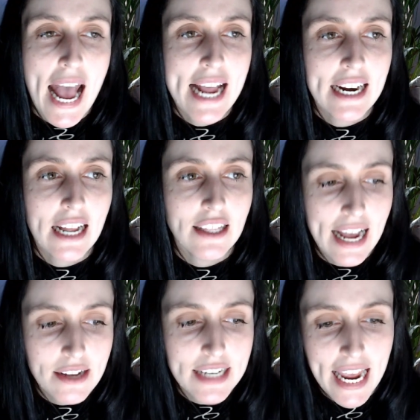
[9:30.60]
and
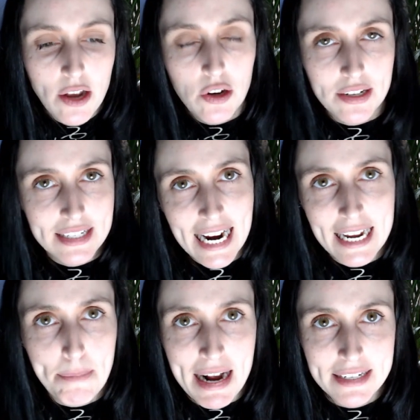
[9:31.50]
allows the ego to take
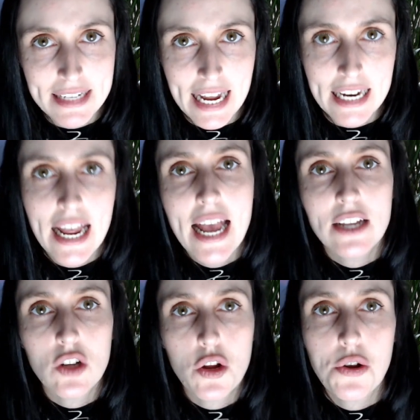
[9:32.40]
a back seat
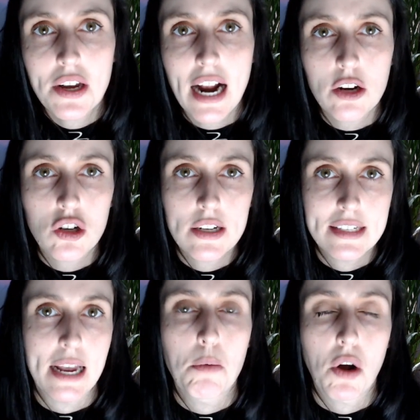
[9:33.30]
so you can actually
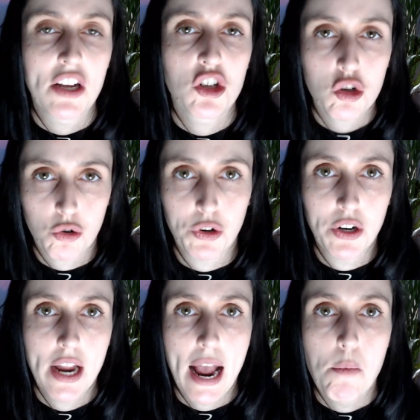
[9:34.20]
see what is
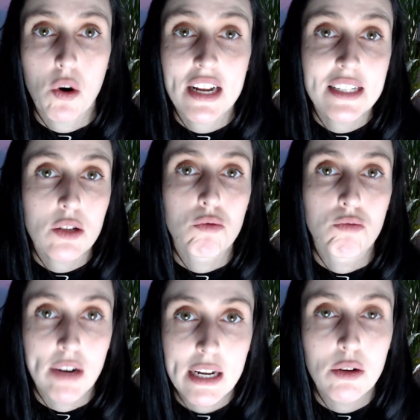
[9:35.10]
true and what is the
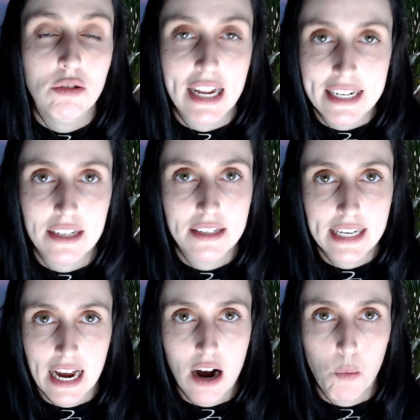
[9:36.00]
real lessons
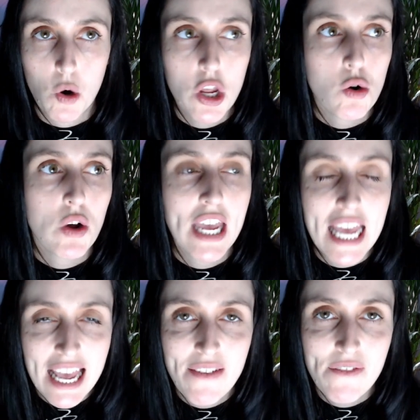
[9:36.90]
here. What are you
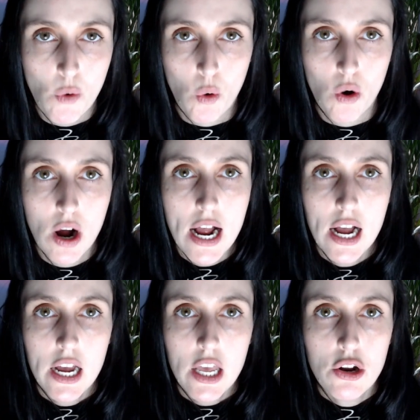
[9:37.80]
here for?
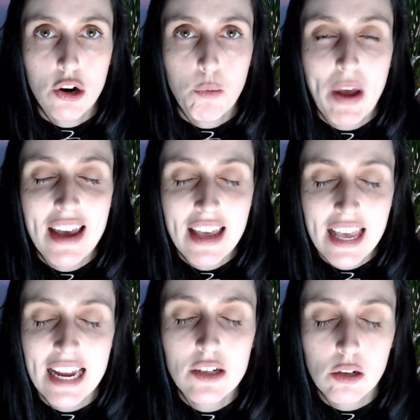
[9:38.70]
You know, we're
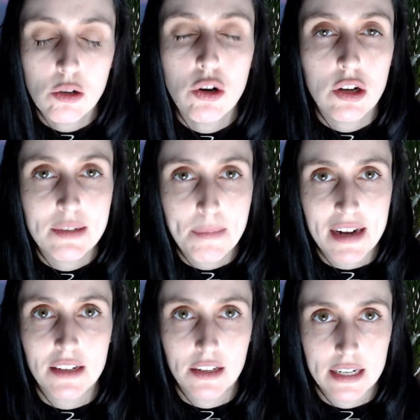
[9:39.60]
here to learn those
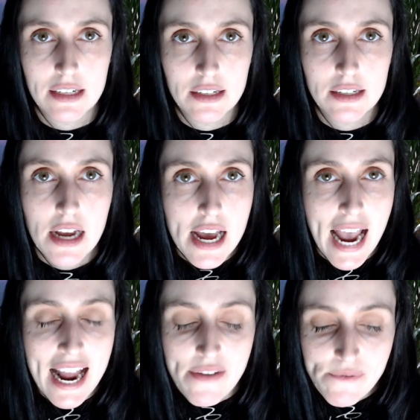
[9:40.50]
master lessons.
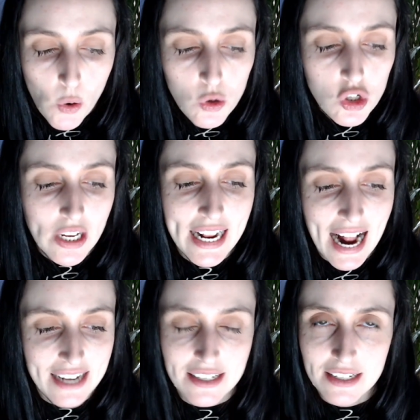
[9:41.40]
And unfortunately it
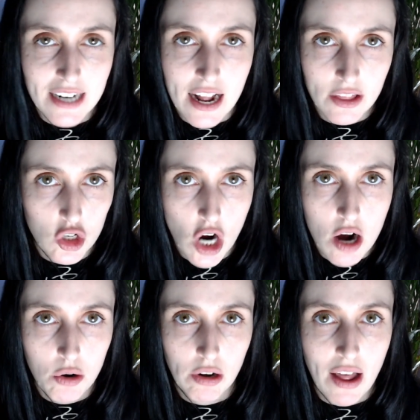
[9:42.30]
has to start in the
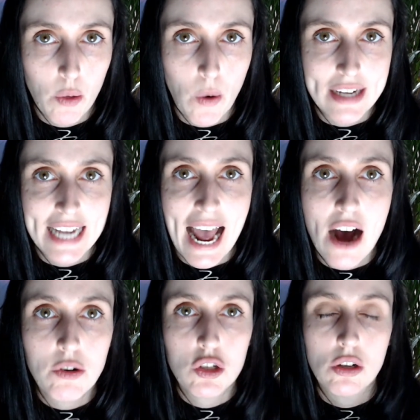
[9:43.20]
childhood. Otherwise,
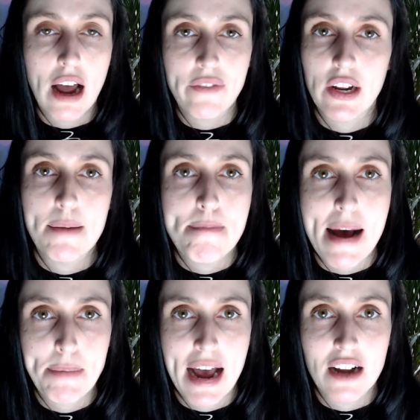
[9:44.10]
how is your life going to
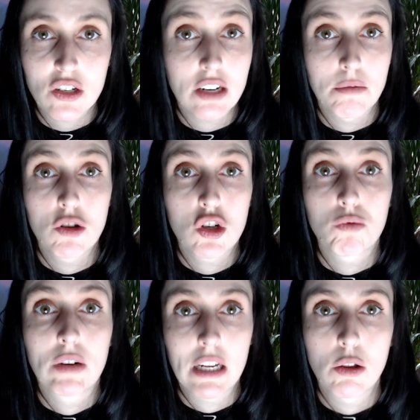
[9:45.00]
map out to to
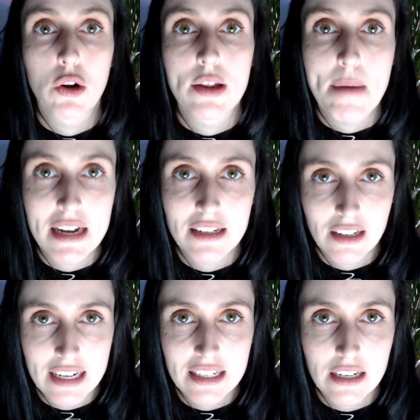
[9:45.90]
really learn the master
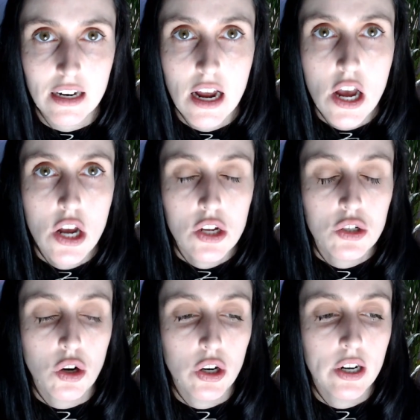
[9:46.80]
lesson?
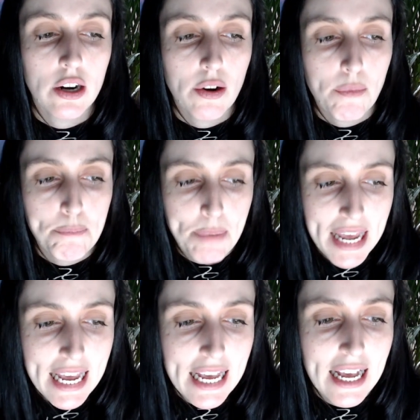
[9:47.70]
So
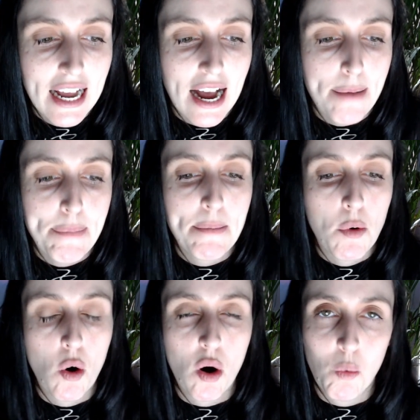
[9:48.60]
being a bit
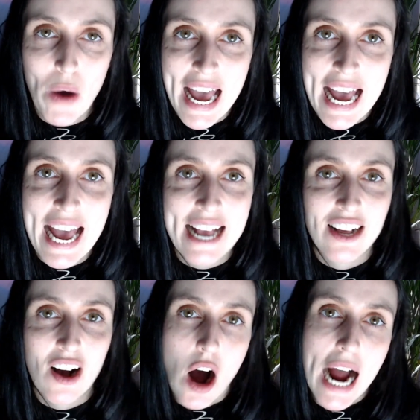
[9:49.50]
more aware and
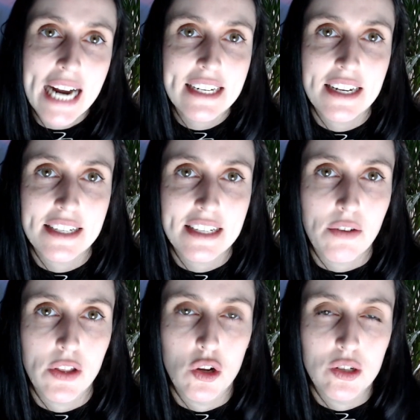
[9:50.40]
kind to
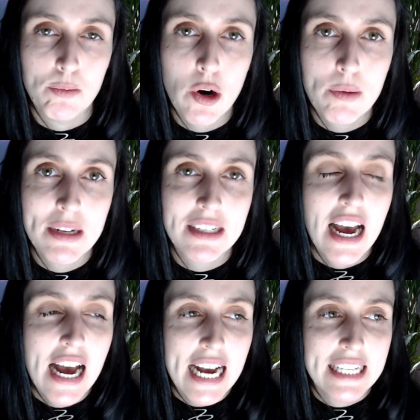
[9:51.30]
yourself in those moments
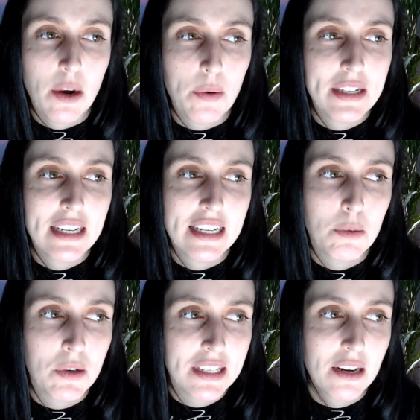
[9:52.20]
it's going it's
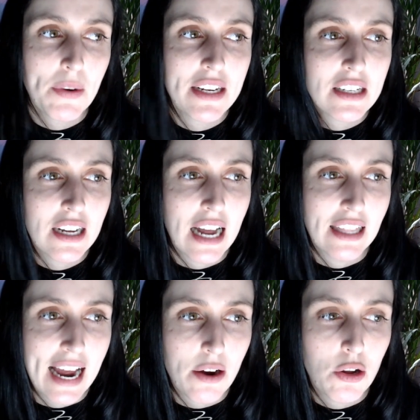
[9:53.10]
what's going to
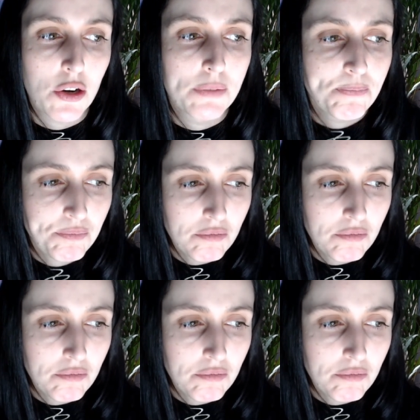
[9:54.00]
allow you